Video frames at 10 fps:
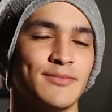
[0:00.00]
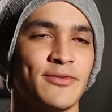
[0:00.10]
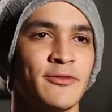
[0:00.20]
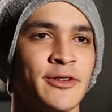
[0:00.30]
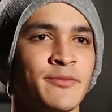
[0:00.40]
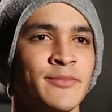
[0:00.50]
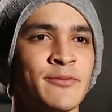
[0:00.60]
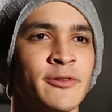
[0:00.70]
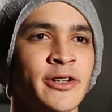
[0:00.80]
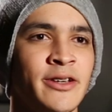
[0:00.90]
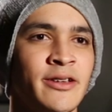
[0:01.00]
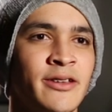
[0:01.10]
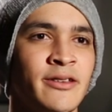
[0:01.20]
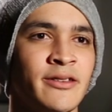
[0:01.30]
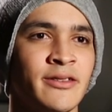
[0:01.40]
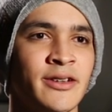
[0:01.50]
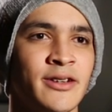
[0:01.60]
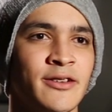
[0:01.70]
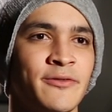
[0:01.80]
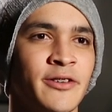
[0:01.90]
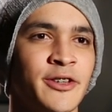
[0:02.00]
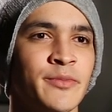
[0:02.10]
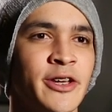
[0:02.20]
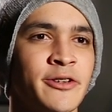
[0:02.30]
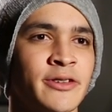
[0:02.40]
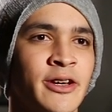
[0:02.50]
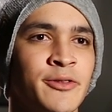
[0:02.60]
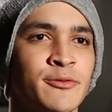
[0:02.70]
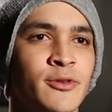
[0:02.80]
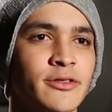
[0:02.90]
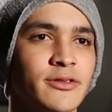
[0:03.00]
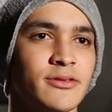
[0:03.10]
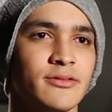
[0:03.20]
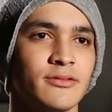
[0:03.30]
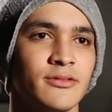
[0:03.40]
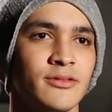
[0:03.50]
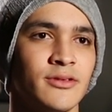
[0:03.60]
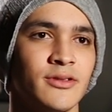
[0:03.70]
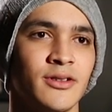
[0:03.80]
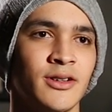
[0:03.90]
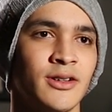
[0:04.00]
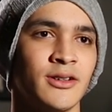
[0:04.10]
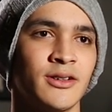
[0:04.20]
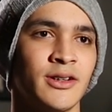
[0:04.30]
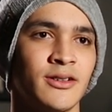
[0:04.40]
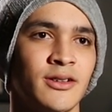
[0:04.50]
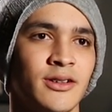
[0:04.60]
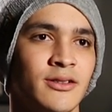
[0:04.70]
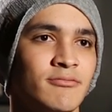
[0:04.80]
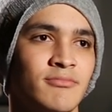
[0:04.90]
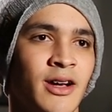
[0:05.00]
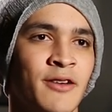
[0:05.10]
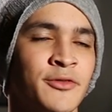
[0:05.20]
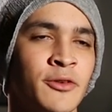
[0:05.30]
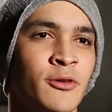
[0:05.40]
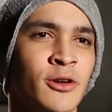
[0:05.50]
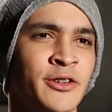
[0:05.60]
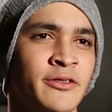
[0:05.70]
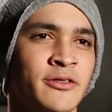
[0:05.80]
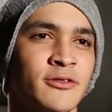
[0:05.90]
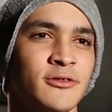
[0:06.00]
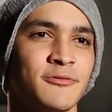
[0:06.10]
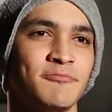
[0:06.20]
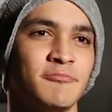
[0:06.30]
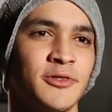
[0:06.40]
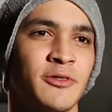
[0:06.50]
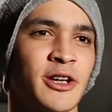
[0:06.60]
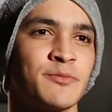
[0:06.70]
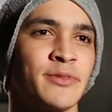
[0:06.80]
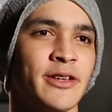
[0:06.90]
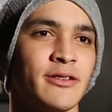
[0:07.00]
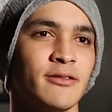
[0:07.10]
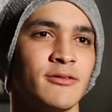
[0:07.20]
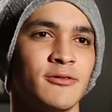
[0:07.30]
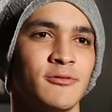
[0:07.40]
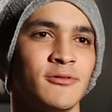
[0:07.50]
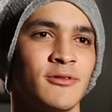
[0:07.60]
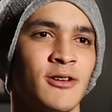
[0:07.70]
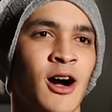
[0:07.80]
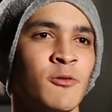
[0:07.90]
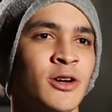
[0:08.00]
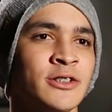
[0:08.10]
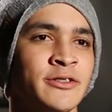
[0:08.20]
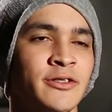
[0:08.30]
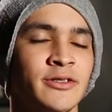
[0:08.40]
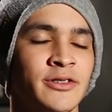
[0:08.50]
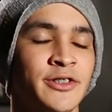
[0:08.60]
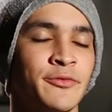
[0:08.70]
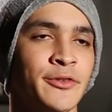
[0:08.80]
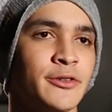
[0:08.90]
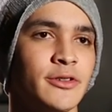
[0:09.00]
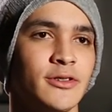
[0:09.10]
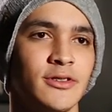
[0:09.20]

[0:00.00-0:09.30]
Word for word: My favorite memory is the first major that we won. Uh, I have no words to, to explain how was this feel